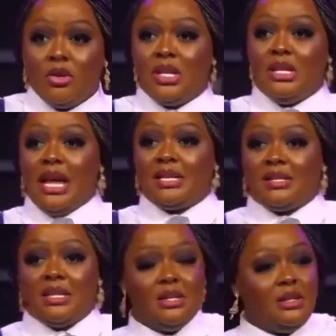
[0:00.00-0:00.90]
the next
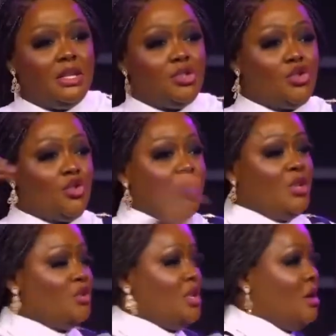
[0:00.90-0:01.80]
thing, they took me
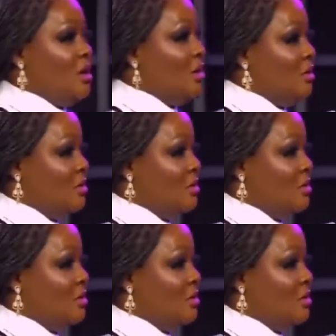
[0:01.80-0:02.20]
to the